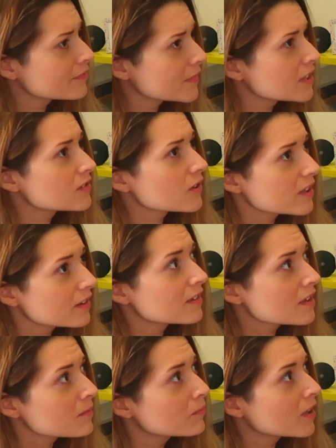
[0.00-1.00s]
I
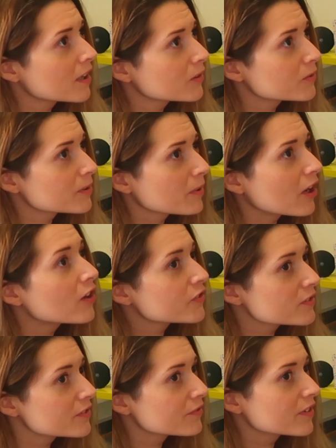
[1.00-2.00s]
think mine was about
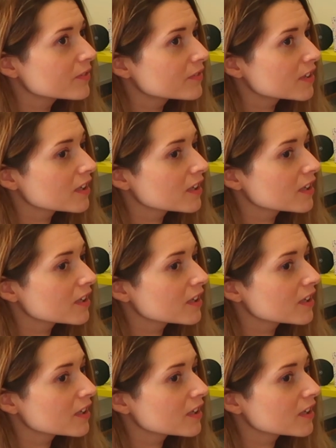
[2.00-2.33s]
150.